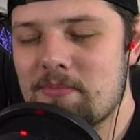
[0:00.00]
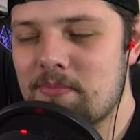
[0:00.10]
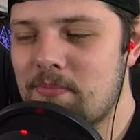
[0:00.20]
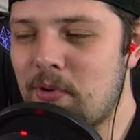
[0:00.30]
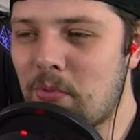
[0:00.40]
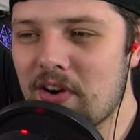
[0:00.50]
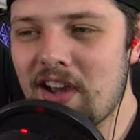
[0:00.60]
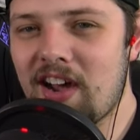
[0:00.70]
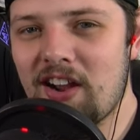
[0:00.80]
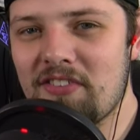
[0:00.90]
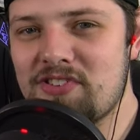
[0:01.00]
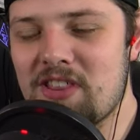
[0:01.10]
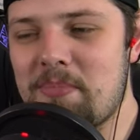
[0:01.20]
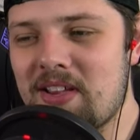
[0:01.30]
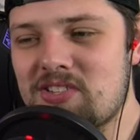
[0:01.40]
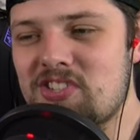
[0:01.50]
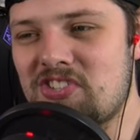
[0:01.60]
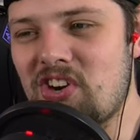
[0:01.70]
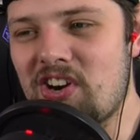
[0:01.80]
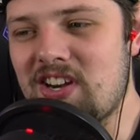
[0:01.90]
But we're not off to the best
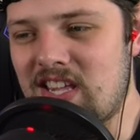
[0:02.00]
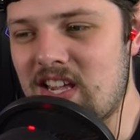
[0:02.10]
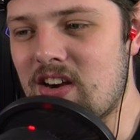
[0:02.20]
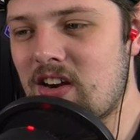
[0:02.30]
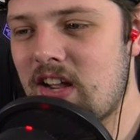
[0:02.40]
start here.